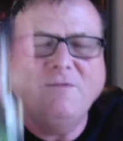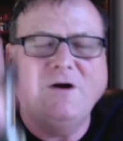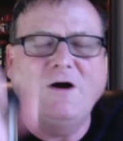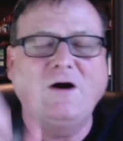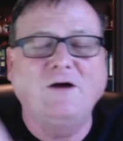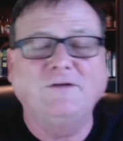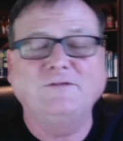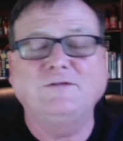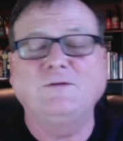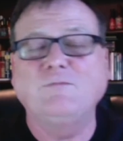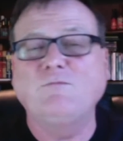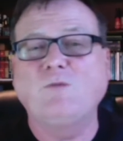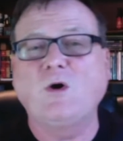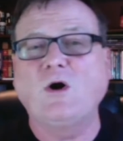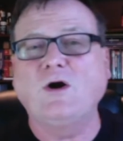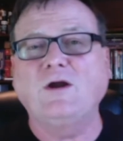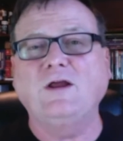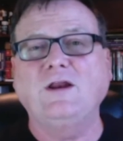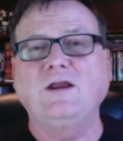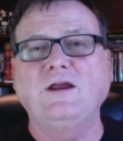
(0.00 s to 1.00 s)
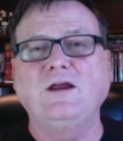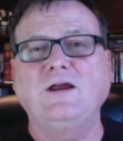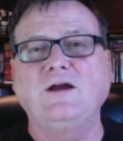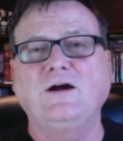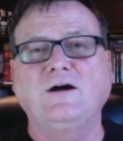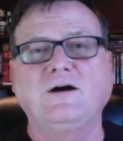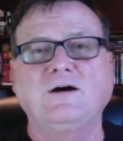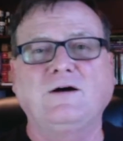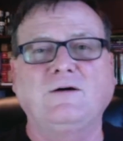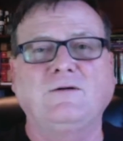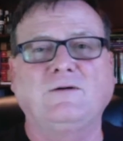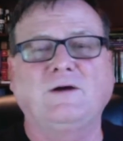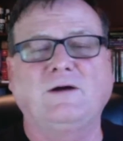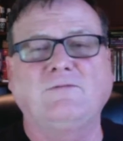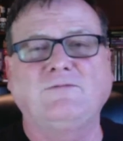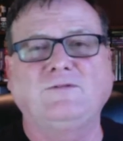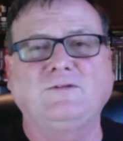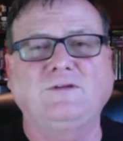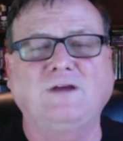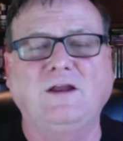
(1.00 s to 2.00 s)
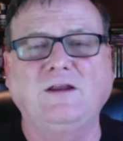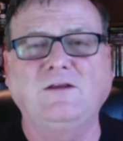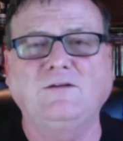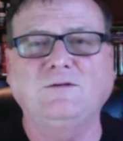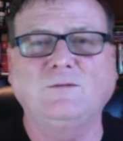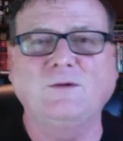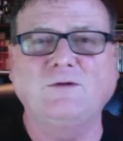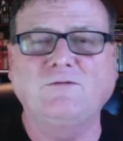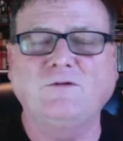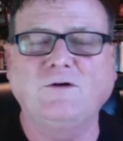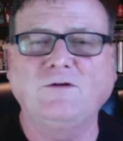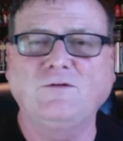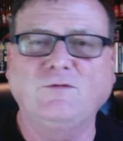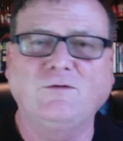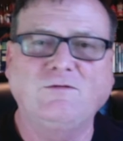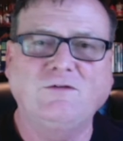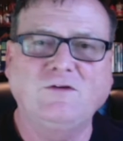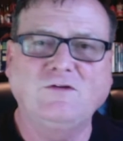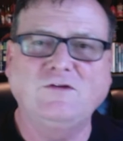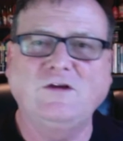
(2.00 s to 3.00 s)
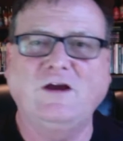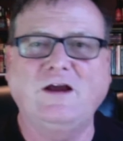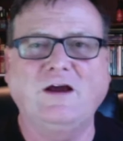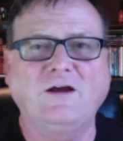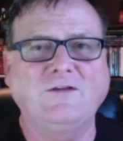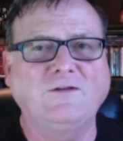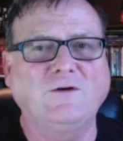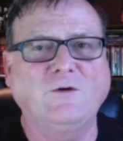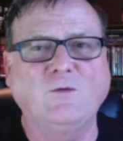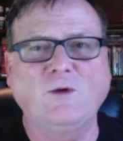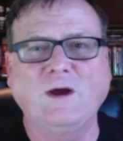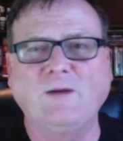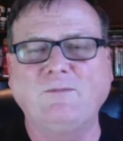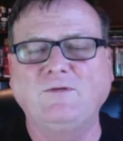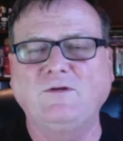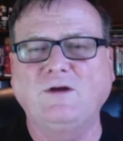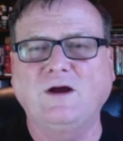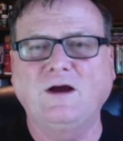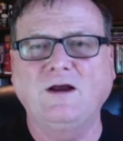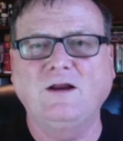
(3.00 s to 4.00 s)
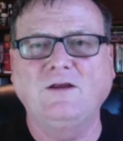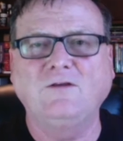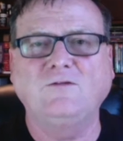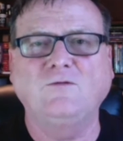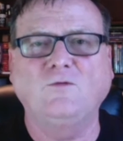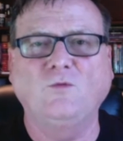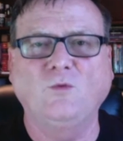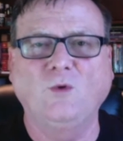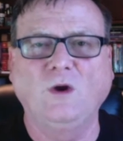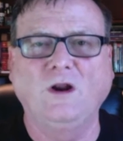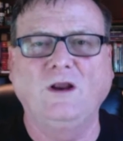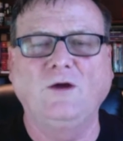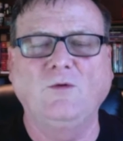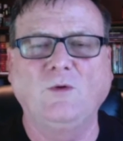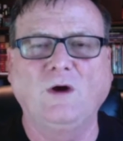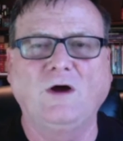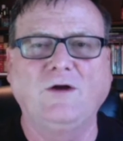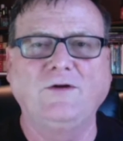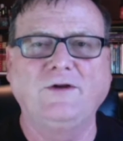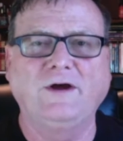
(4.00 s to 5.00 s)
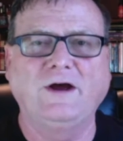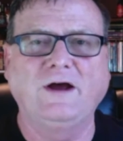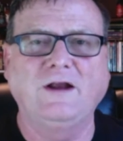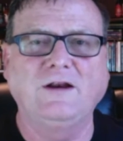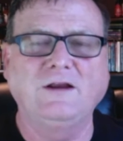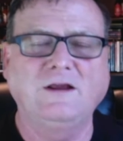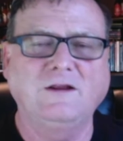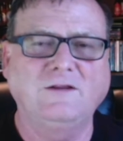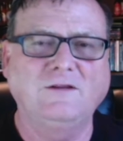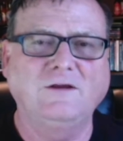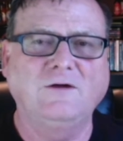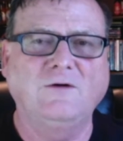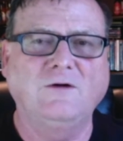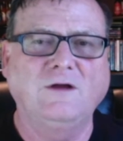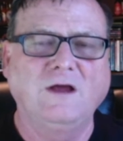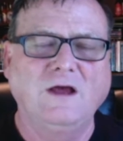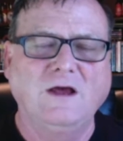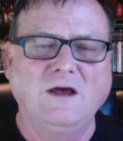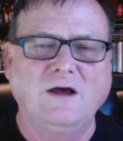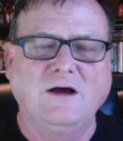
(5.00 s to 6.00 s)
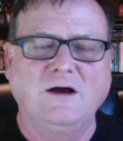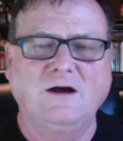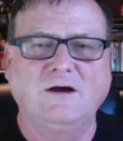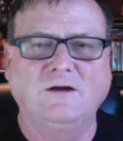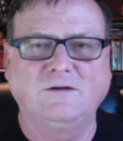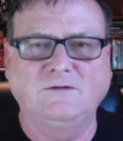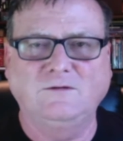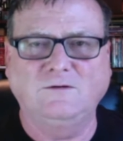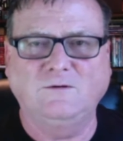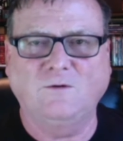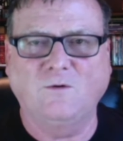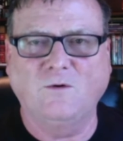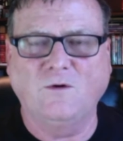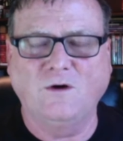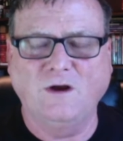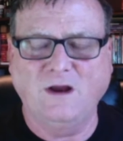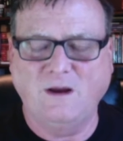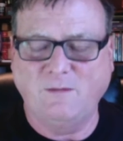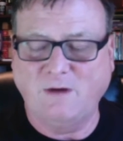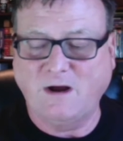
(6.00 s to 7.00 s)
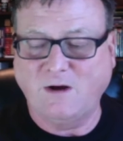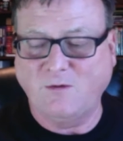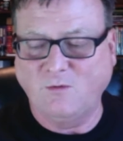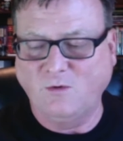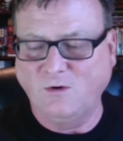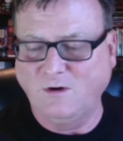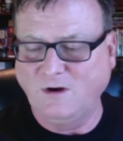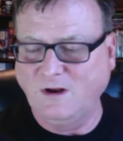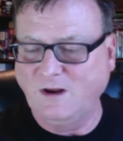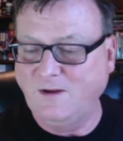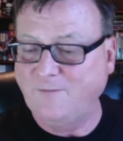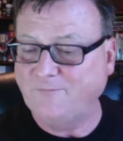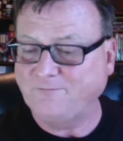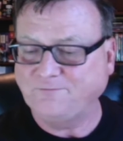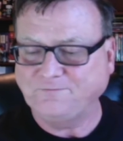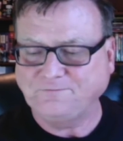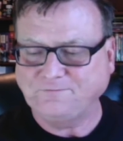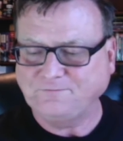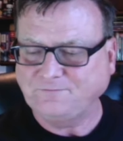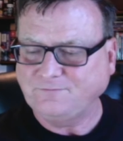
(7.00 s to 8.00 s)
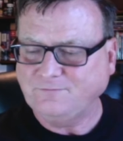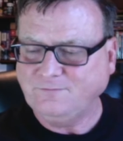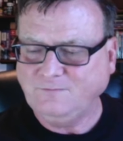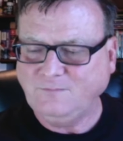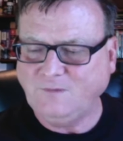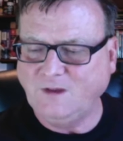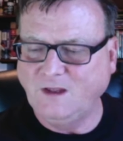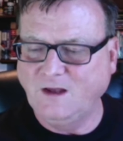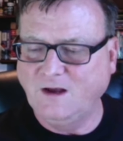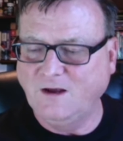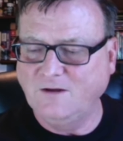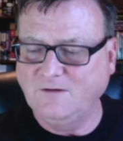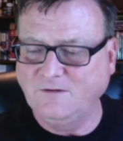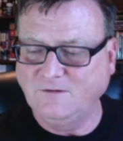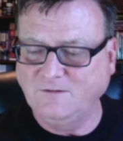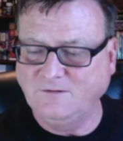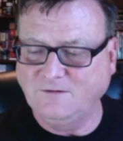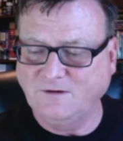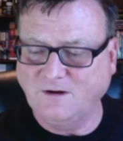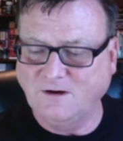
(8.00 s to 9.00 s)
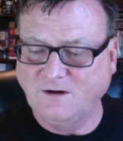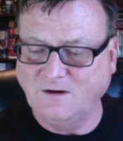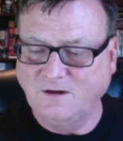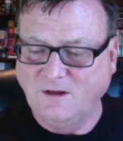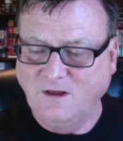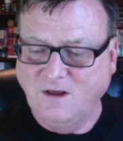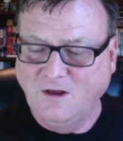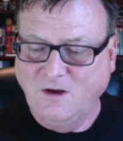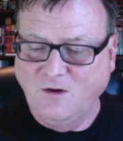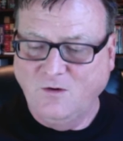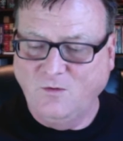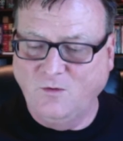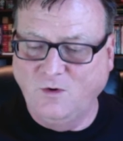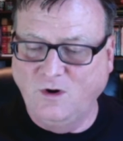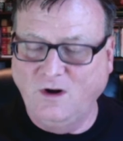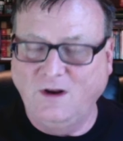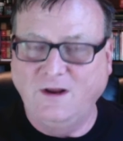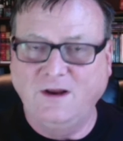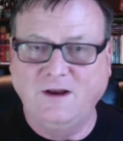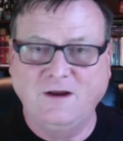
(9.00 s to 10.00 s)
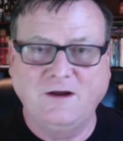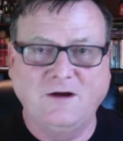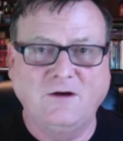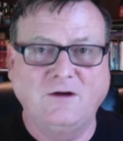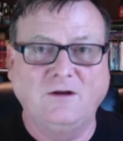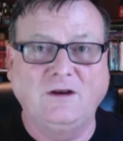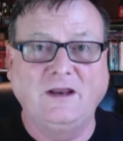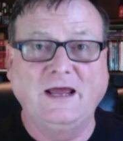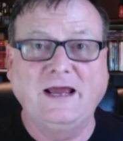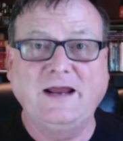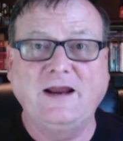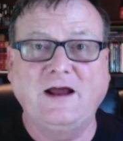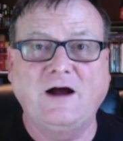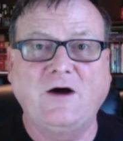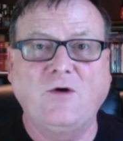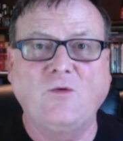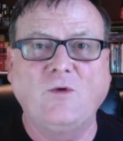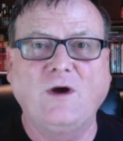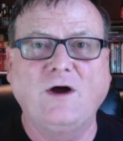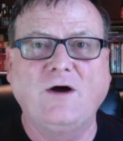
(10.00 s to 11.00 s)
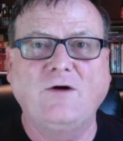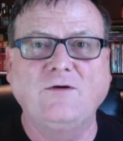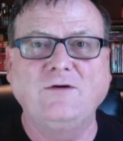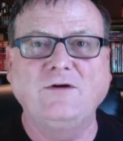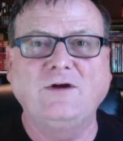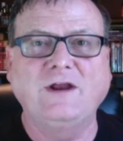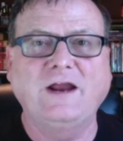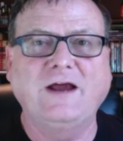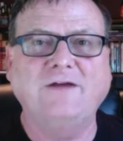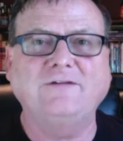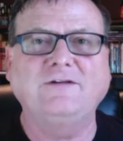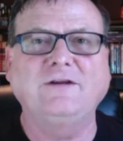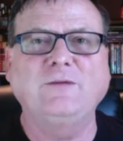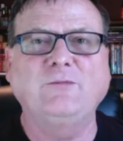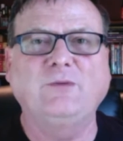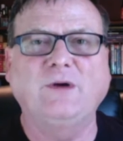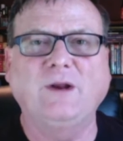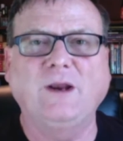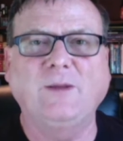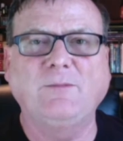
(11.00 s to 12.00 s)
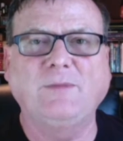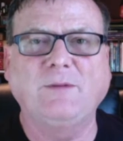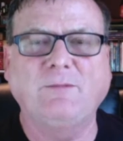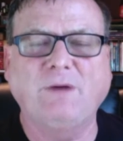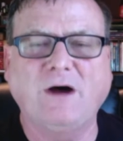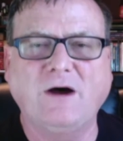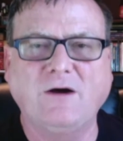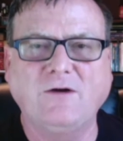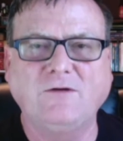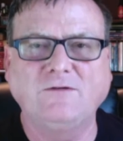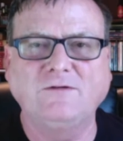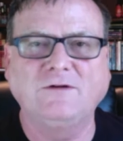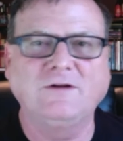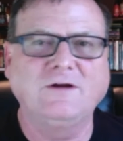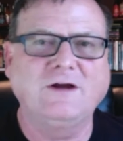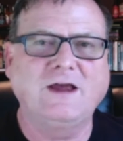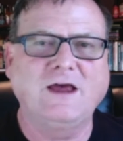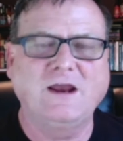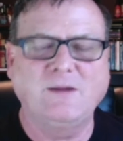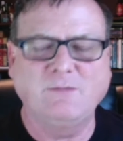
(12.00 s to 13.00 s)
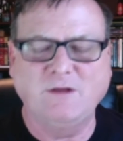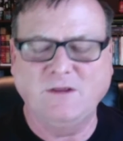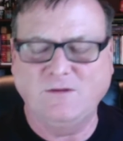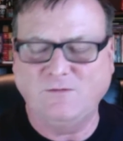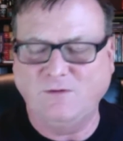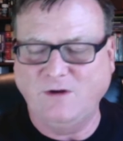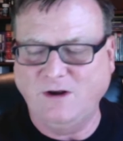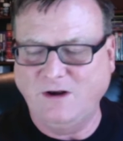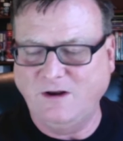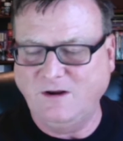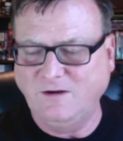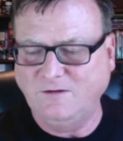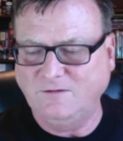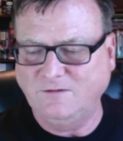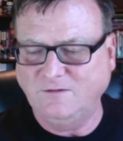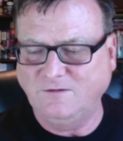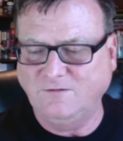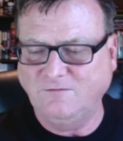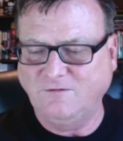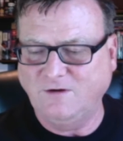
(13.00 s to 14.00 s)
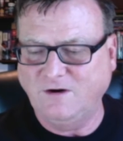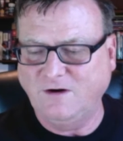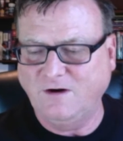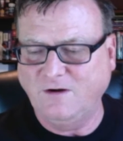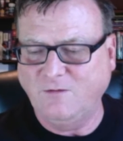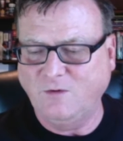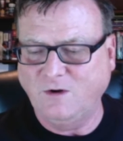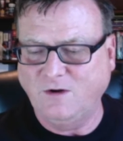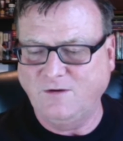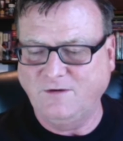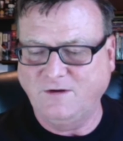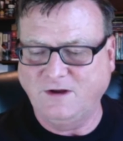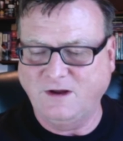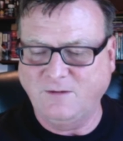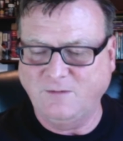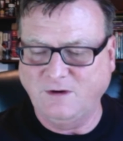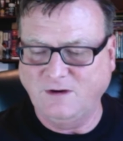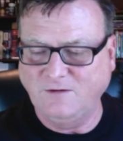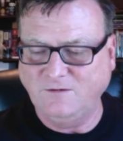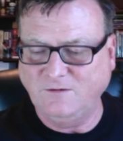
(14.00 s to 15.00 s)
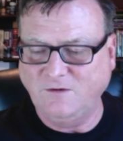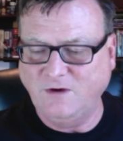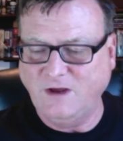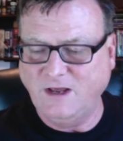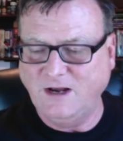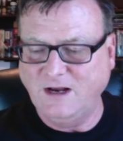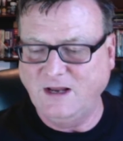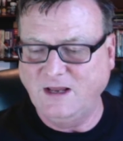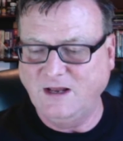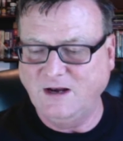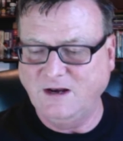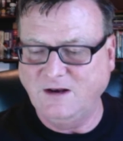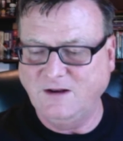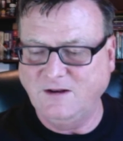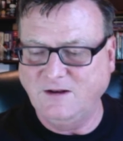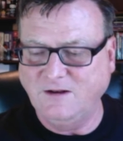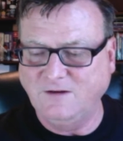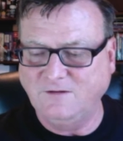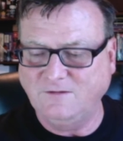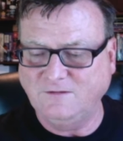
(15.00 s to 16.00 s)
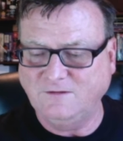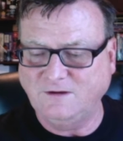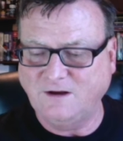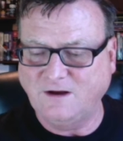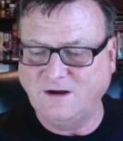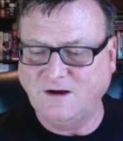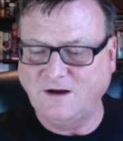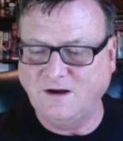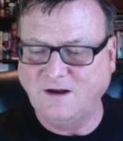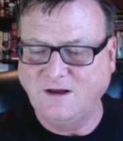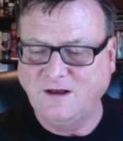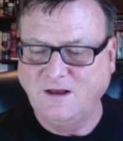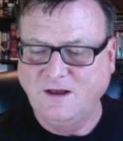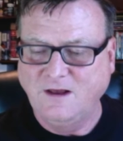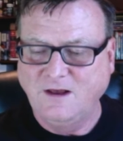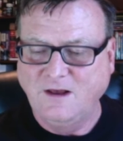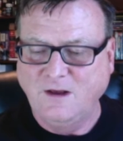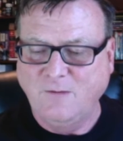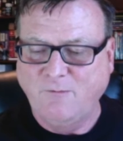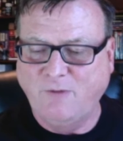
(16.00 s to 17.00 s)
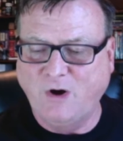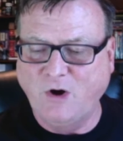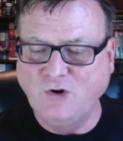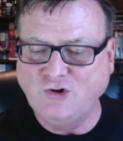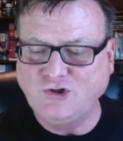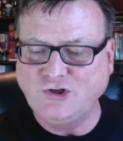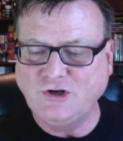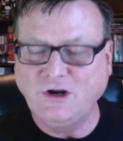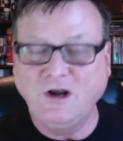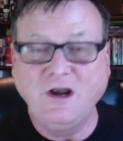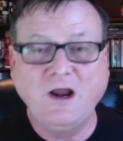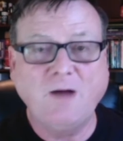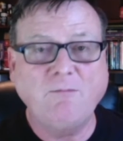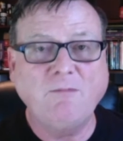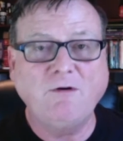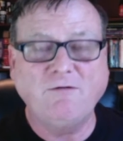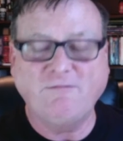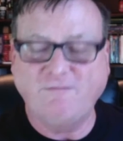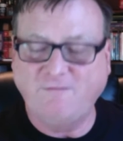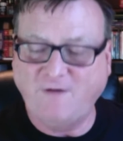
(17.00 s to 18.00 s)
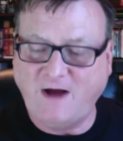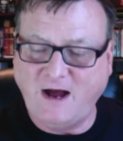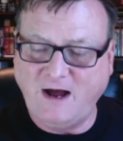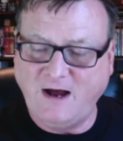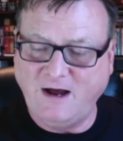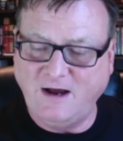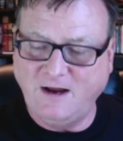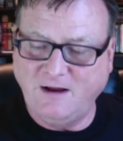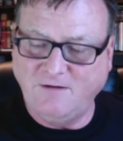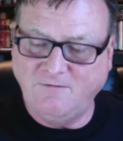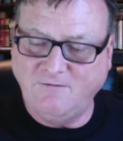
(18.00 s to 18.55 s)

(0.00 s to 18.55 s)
awesome marketing. Uh, I've said this on my first review. Check out their website; it's really well done. Get the uh, story about Woody. Uh, just uh, really uh, laid out well. You can actually pull up the bottles and look at them in 3D, so it's very well done. But let's go ahead and get into this uh, potion number five.